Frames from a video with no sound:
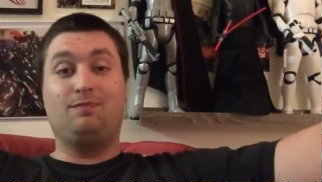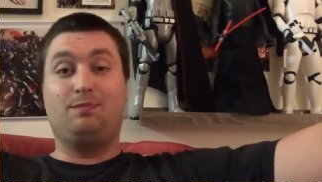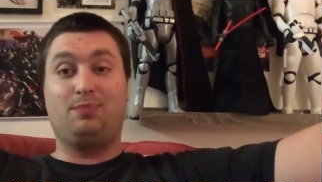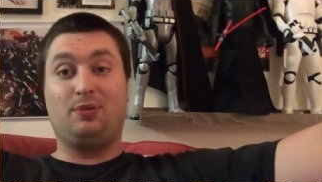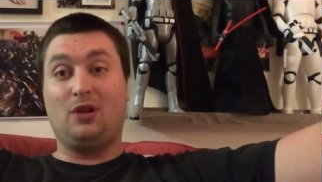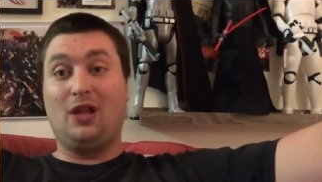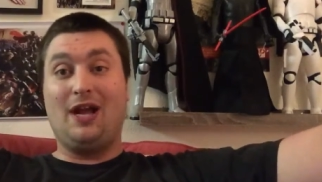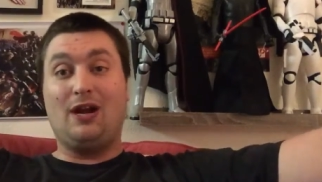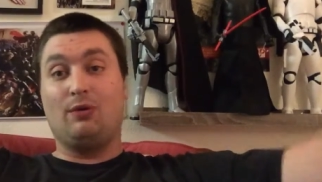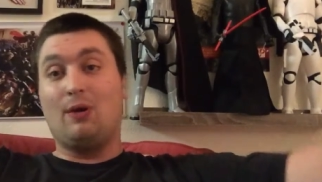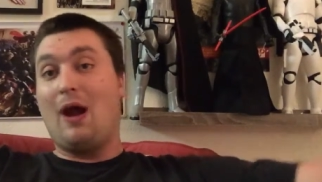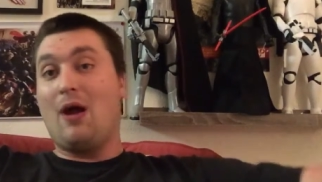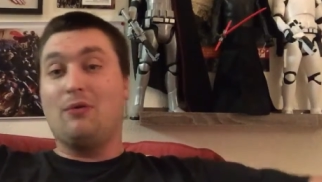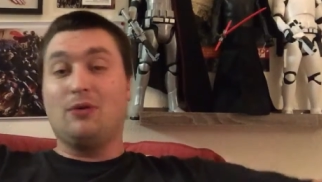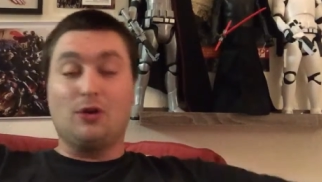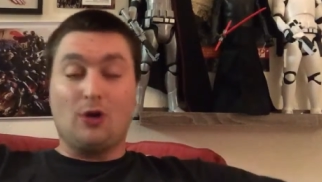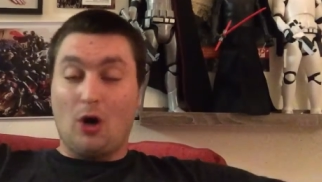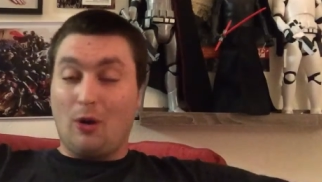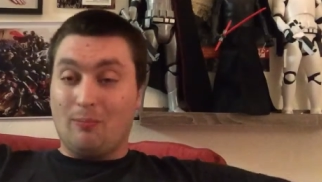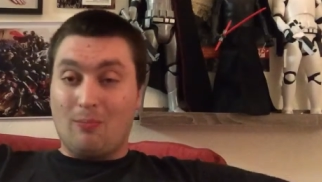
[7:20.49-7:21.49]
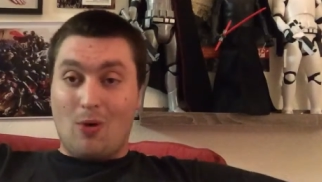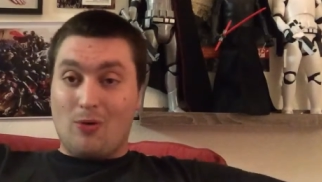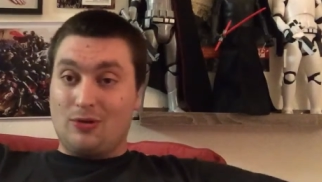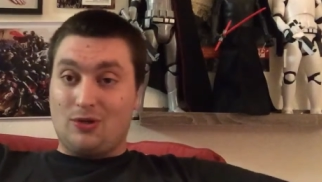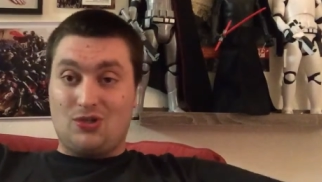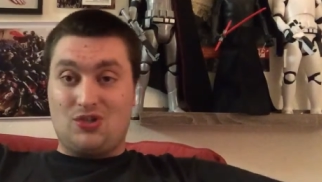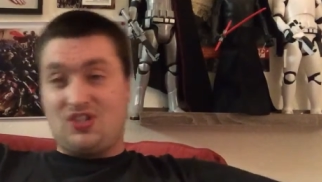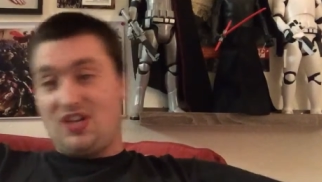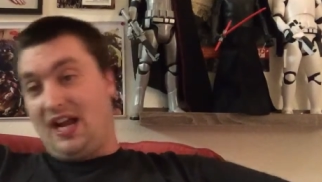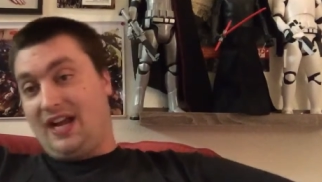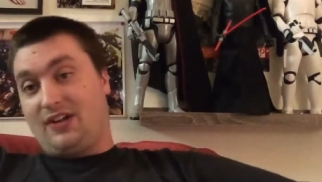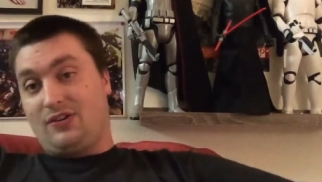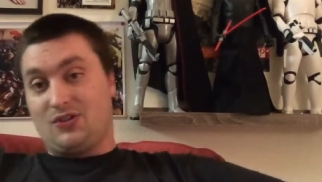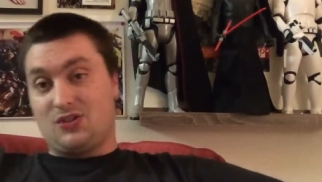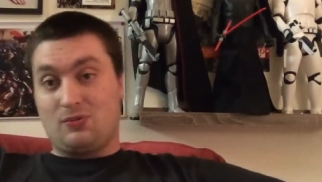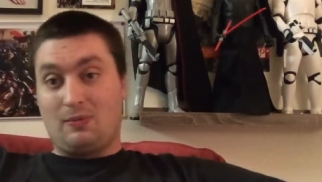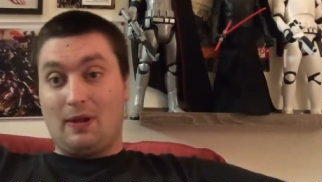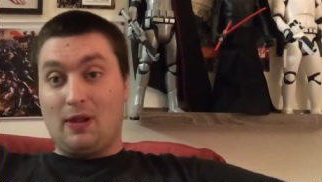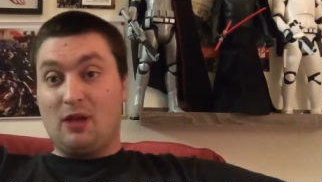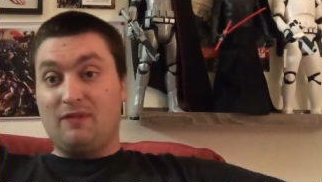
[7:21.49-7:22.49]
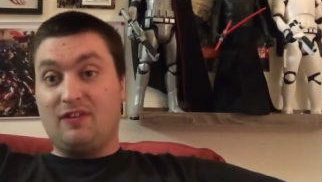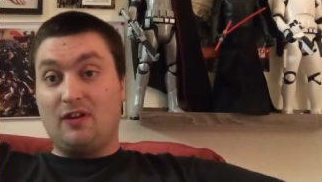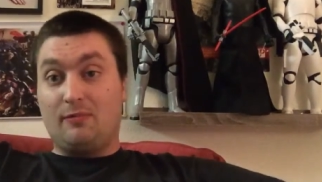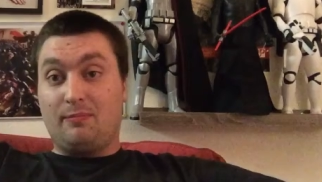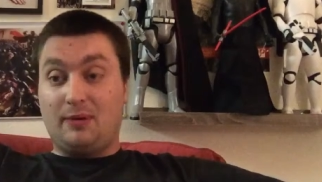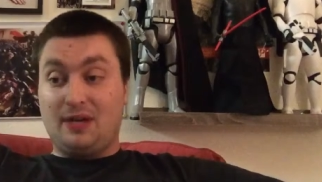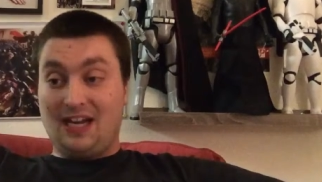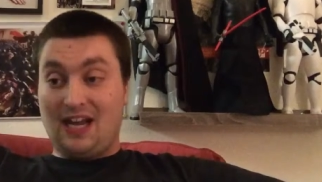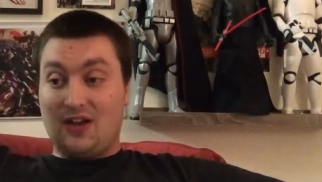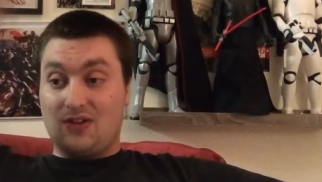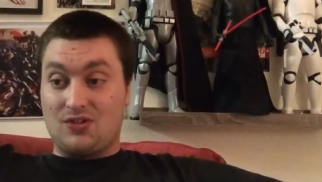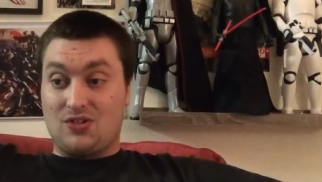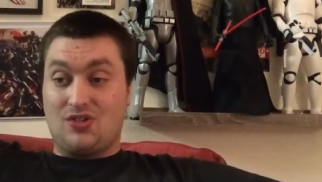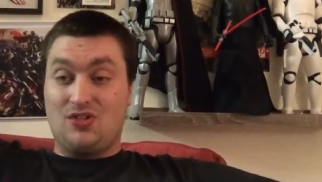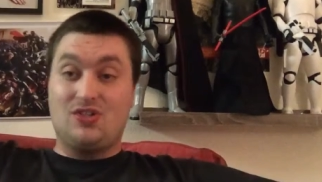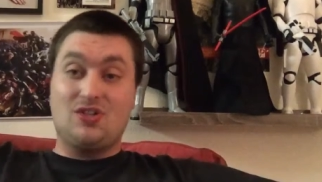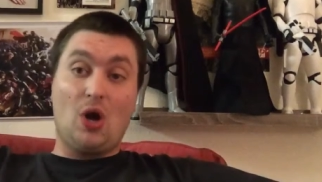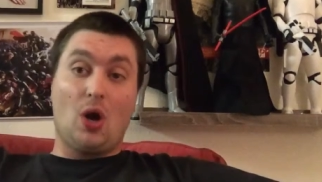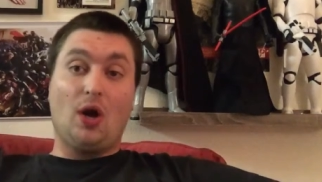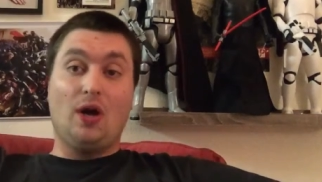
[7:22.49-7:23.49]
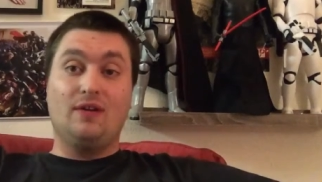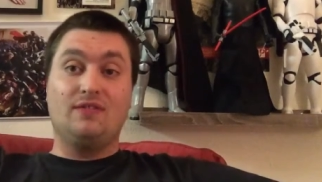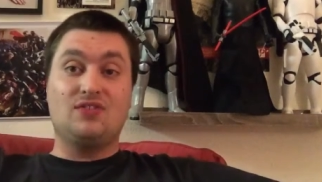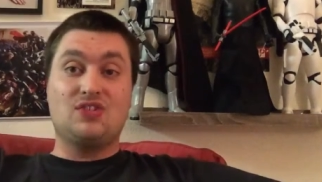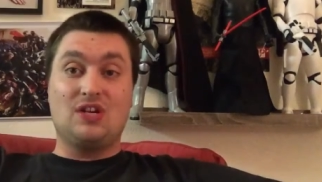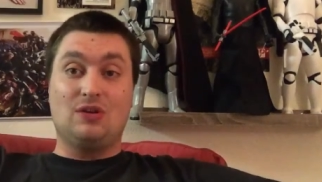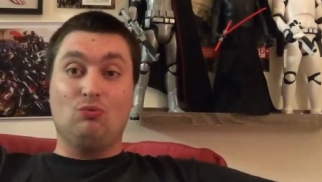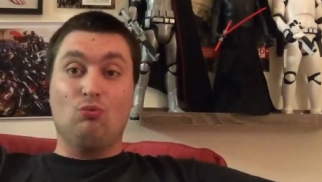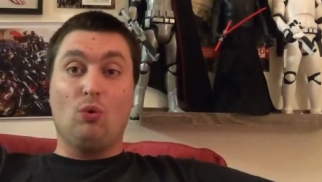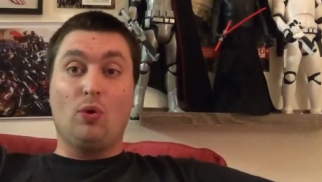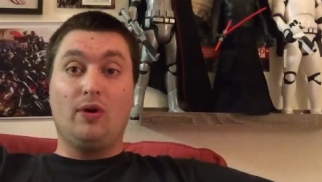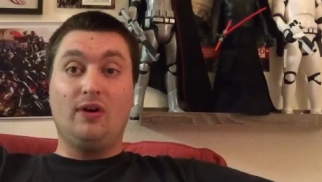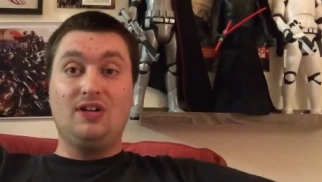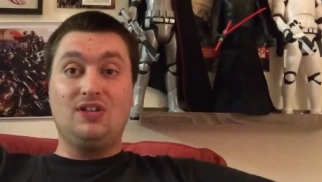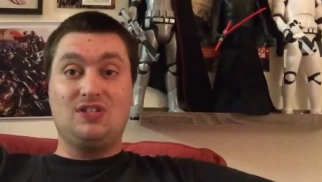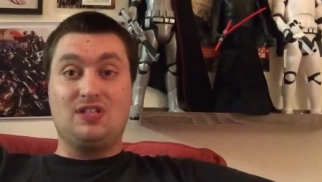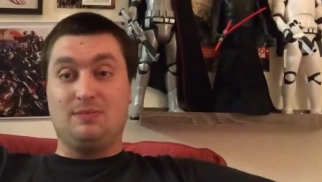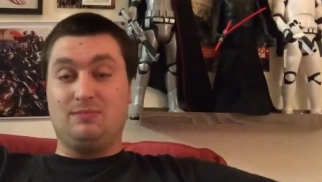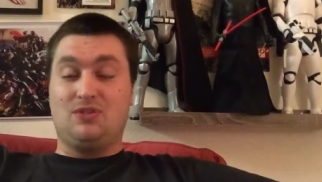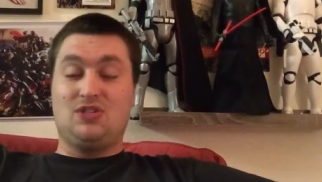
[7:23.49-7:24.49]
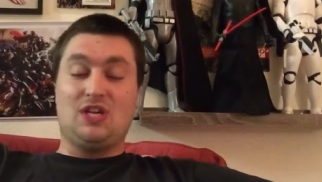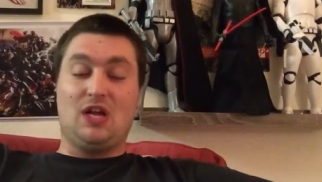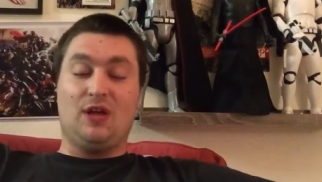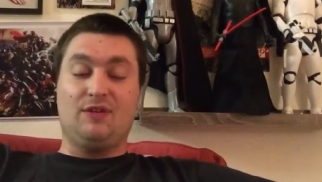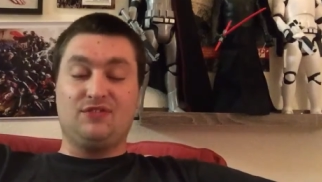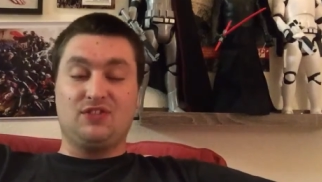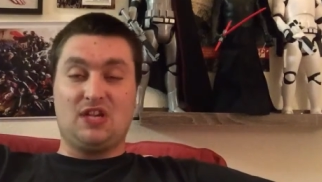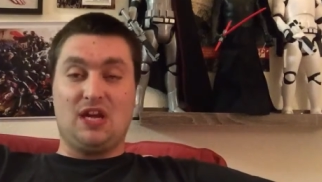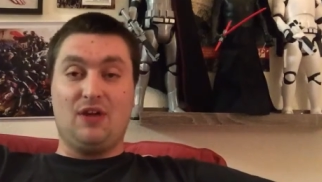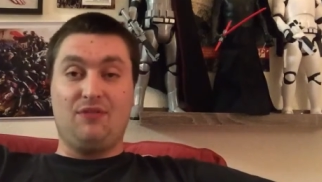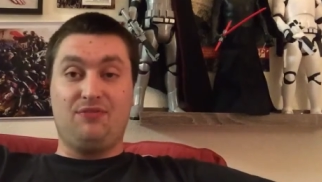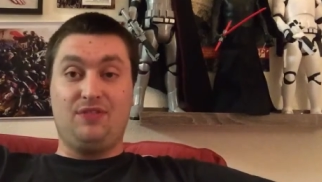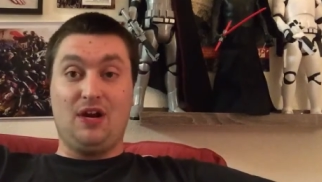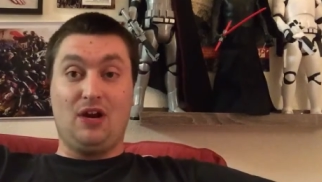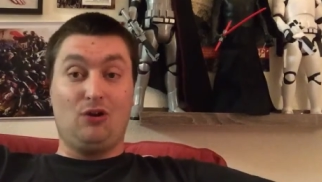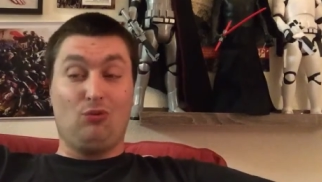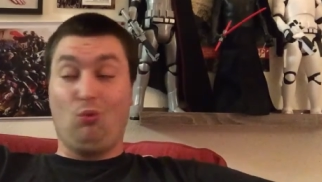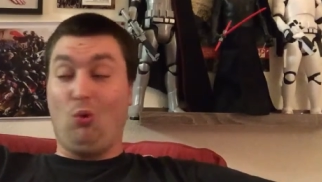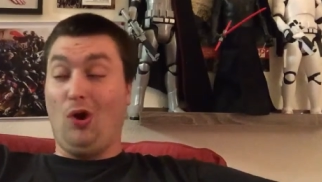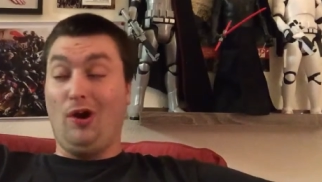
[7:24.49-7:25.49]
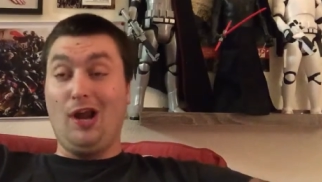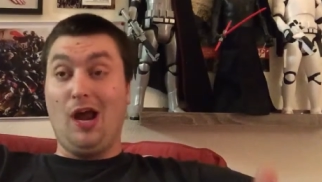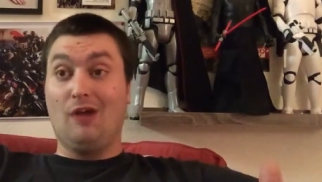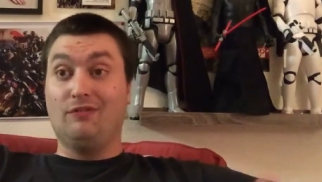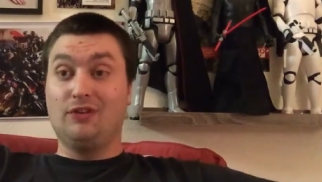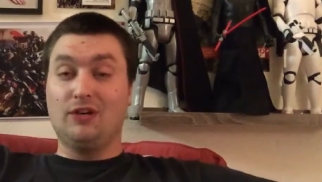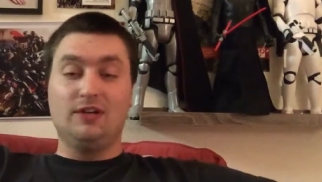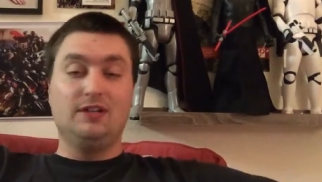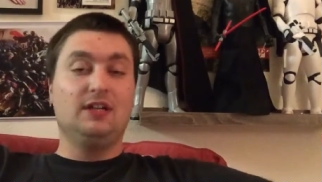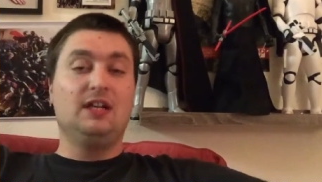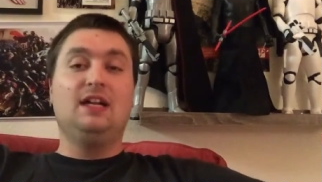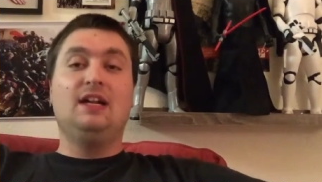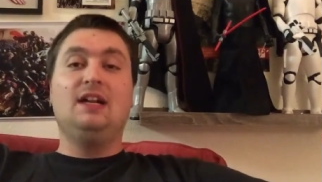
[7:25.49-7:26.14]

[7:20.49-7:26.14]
play around on our motorcycles while everybody else starves and worries themselves out there. Whatever.